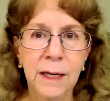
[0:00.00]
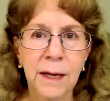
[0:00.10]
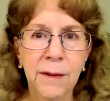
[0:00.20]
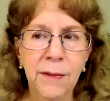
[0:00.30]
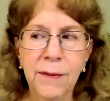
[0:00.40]

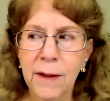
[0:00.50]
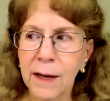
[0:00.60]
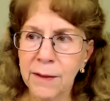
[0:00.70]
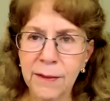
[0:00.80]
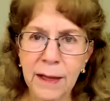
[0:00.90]
And
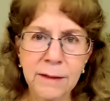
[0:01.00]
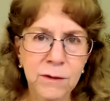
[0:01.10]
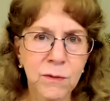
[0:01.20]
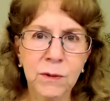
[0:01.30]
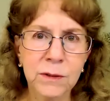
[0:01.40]

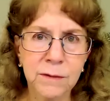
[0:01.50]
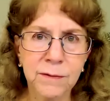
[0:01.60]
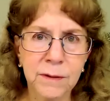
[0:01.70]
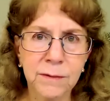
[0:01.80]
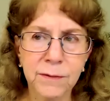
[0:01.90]
that's
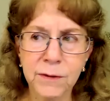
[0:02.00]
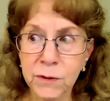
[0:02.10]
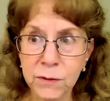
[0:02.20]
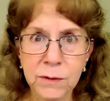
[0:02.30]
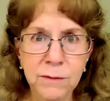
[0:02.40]
wonderful for
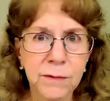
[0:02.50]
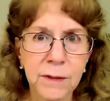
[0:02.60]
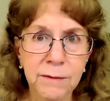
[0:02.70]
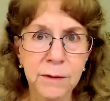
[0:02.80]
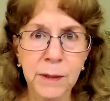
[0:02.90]
you and
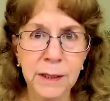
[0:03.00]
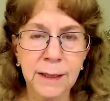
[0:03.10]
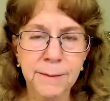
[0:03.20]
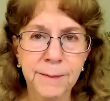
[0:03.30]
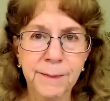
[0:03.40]
for everybody.